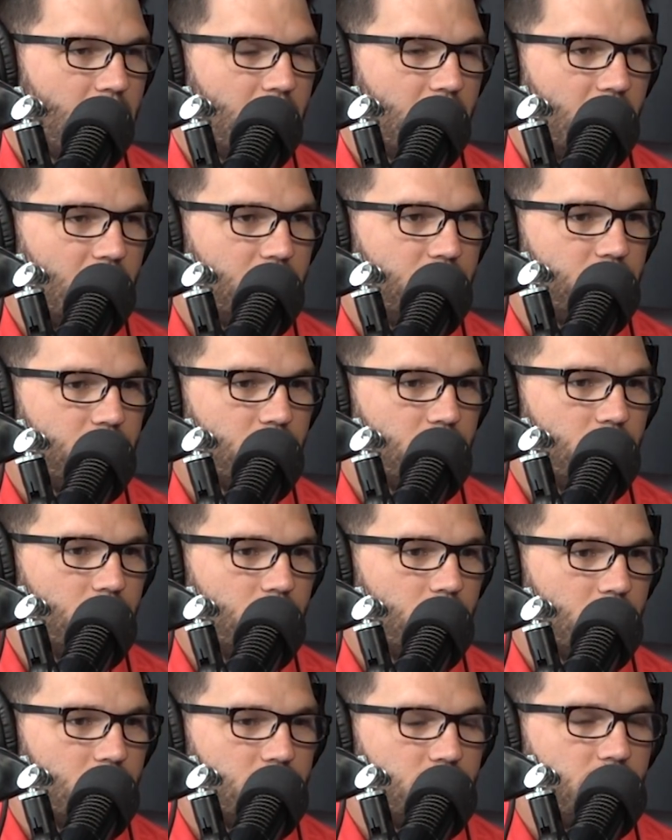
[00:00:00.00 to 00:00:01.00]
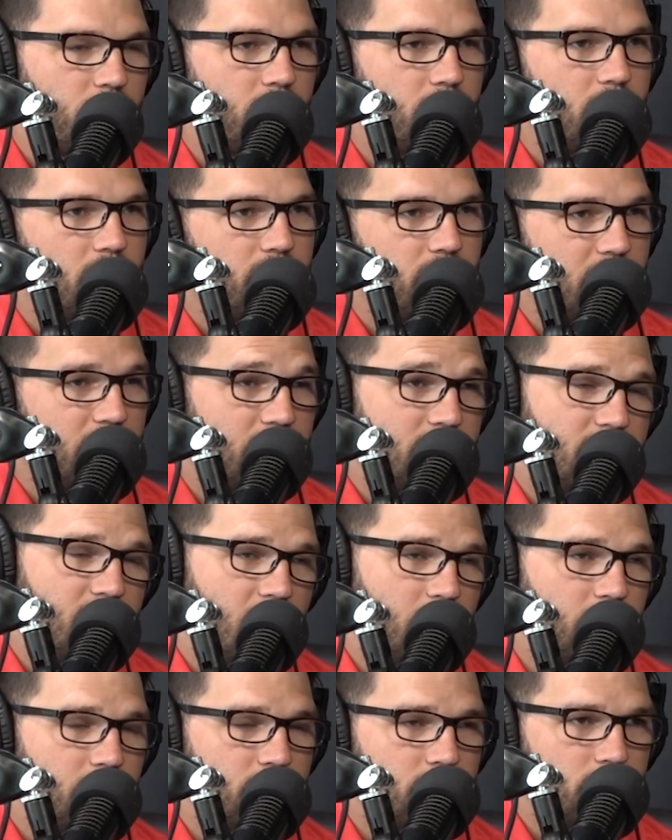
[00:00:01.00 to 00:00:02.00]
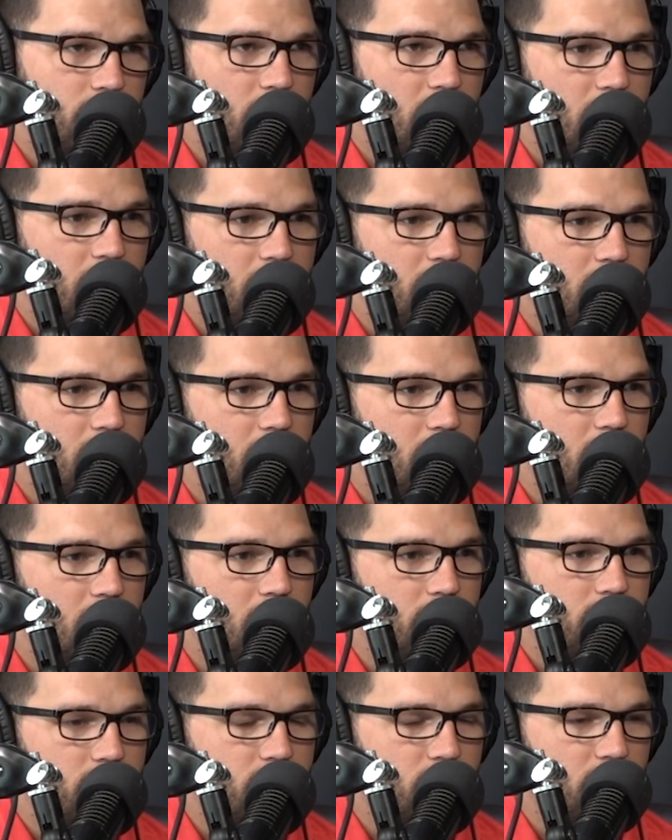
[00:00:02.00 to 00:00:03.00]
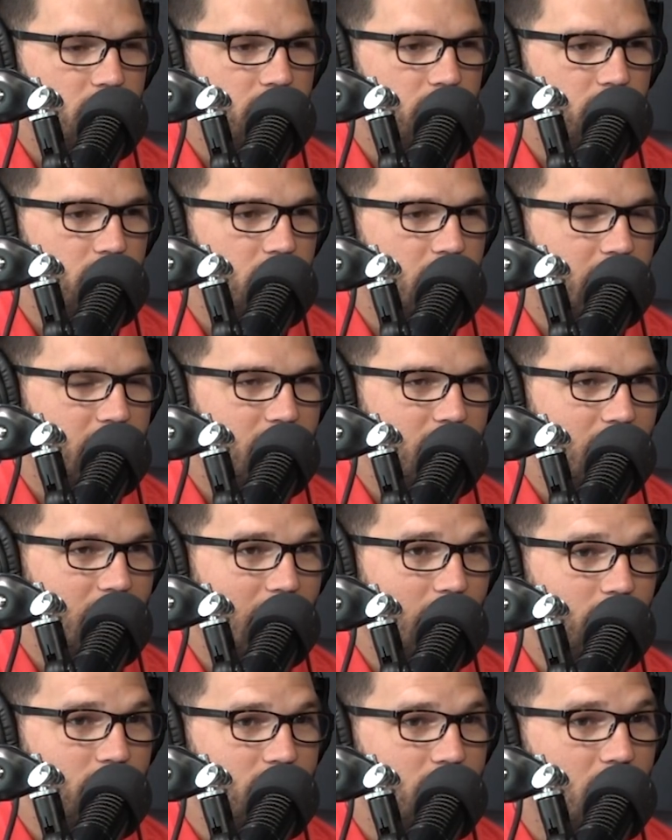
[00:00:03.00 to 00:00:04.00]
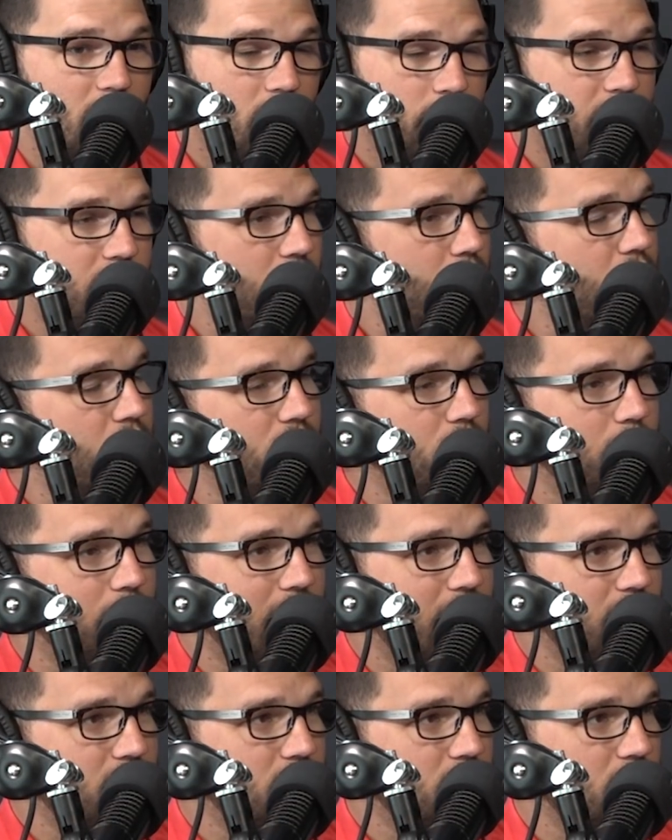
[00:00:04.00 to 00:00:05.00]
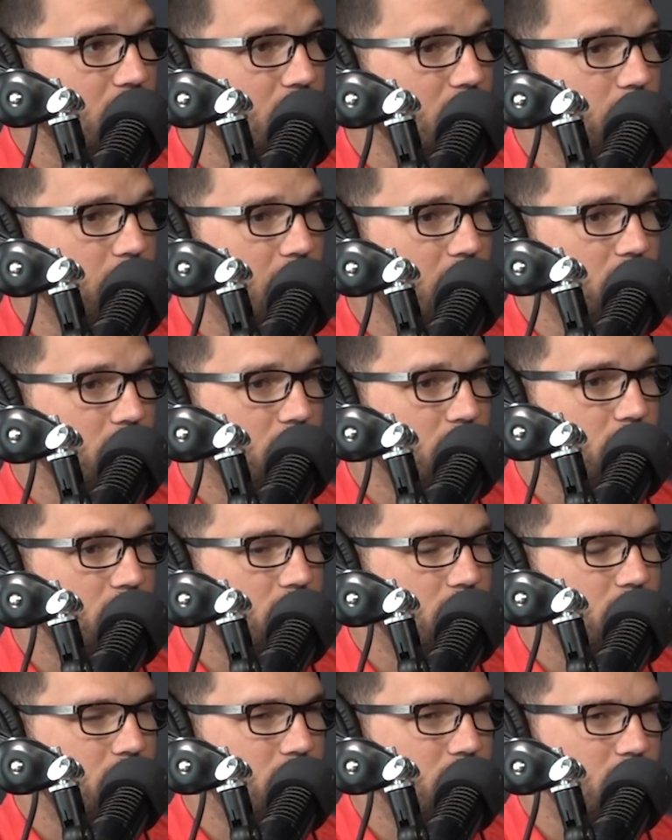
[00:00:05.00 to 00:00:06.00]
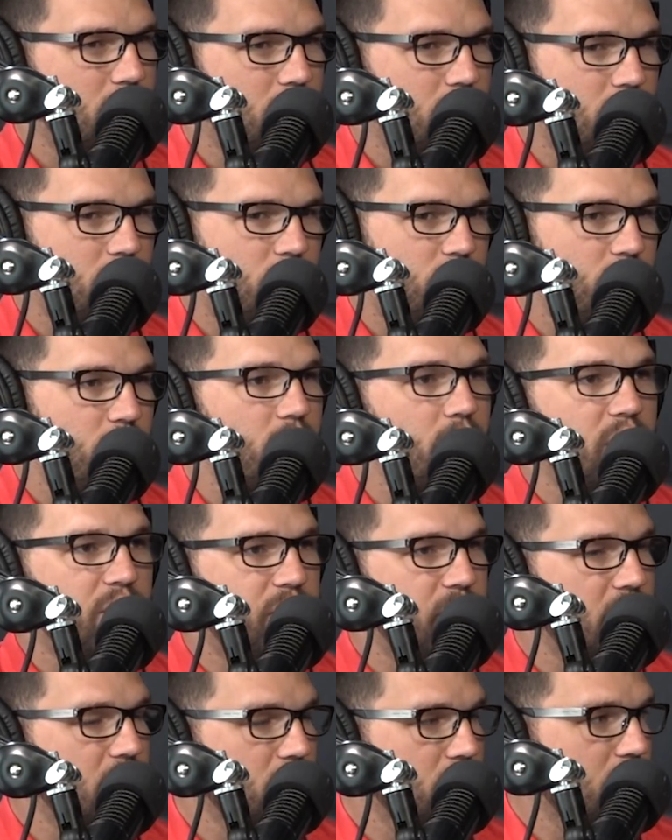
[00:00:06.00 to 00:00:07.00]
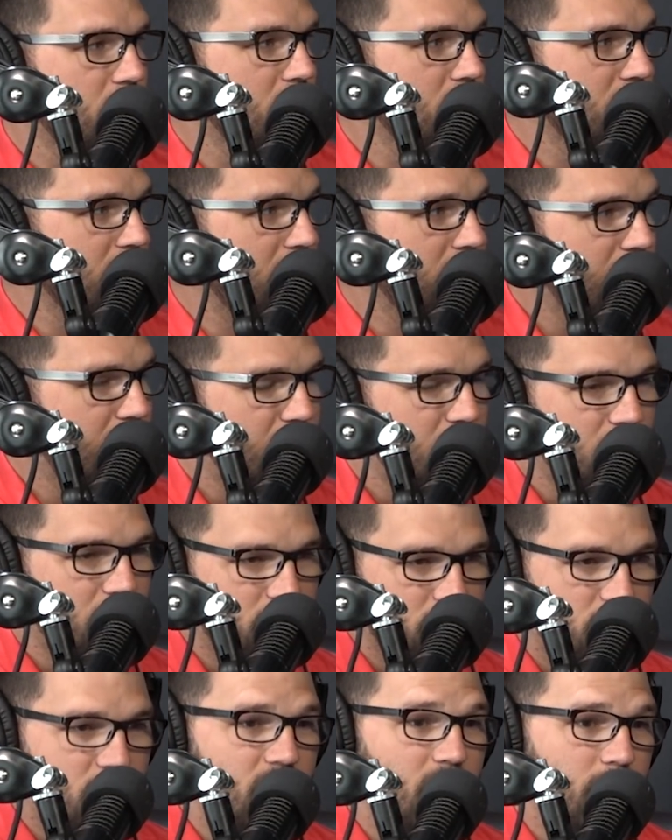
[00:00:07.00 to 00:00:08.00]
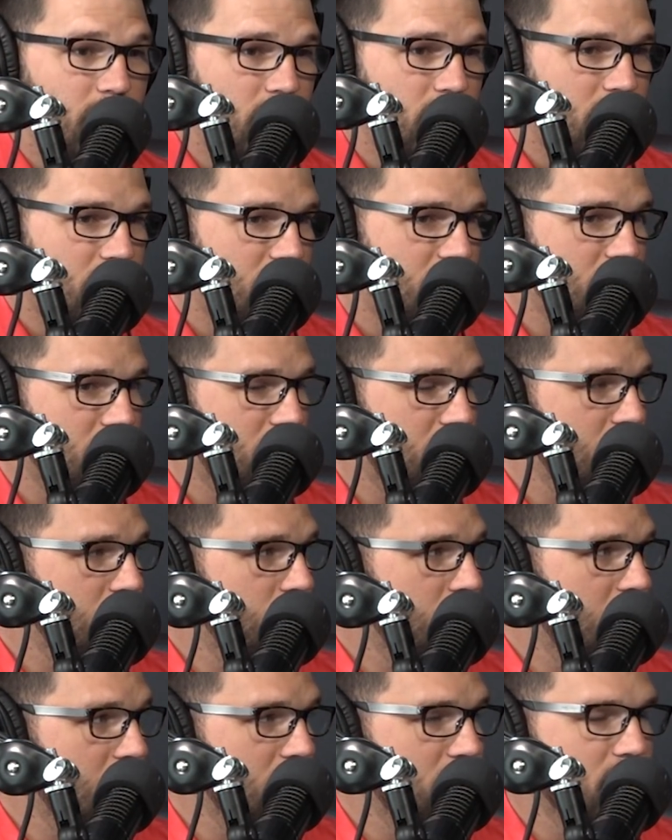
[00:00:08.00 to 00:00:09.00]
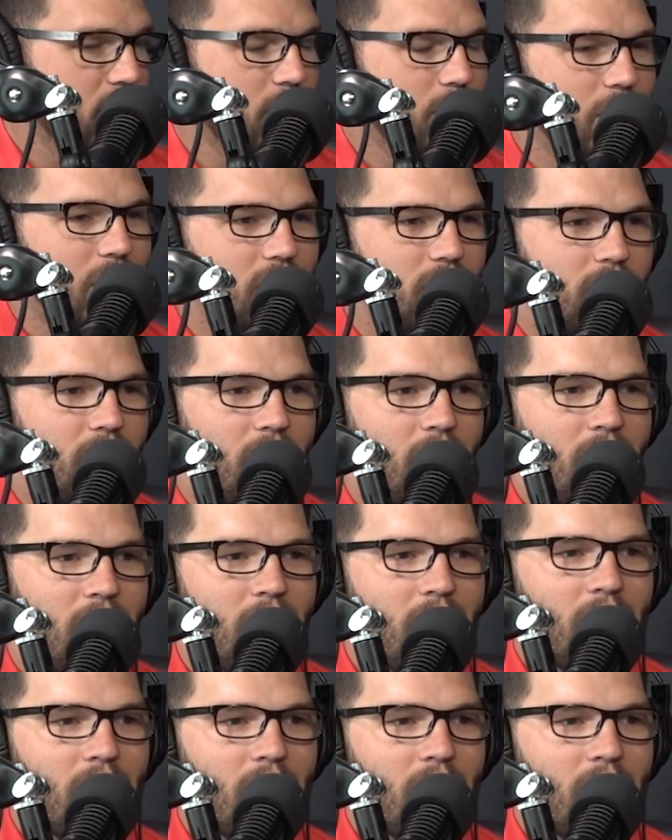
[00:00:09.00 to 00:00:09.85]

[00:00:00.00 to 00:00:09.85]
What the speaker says: And I threw a turnover at the time. It was a rock, turnover rock. And I was uphill of the basket about 30 feet looking down at it, similar distance to the one I just missed.